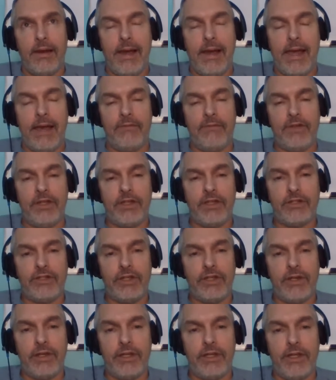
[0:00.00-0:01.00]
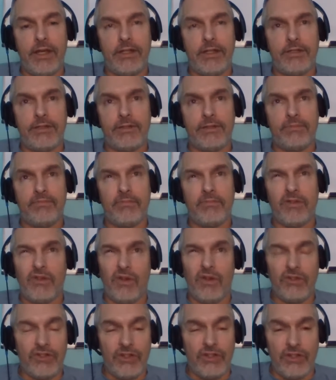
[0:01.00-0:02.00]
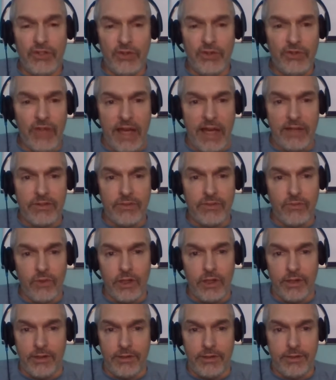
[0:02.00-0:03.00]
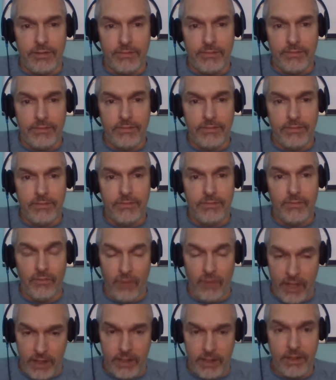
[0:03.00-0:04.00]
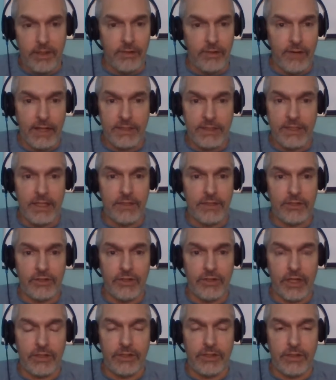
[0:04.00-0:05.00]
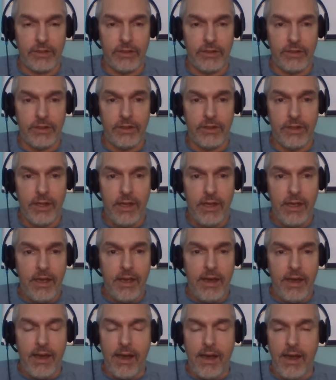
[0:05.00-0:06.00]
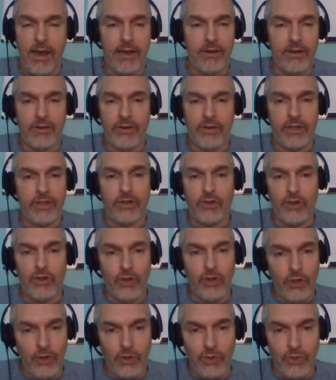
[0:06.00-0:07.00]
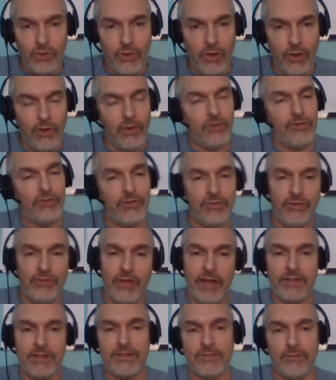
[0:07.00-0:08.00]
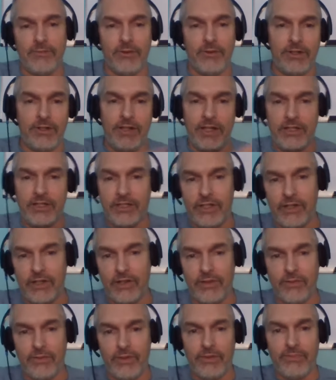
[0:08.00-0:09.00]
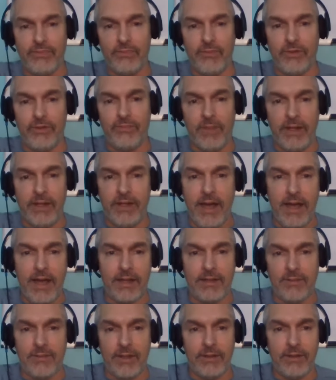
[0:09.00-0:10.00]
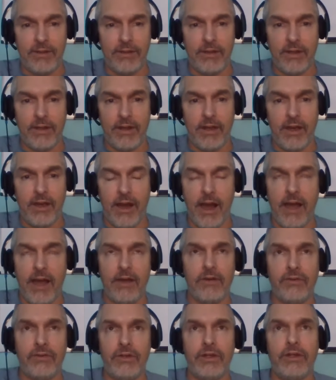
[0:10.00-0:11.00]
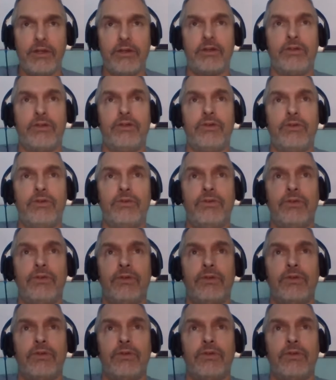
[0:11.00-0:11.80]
I have a dictionary that's close to two thousand words, written in correct sentence structure. I don't include the whole two thousand word dictionary with, with my document. I only include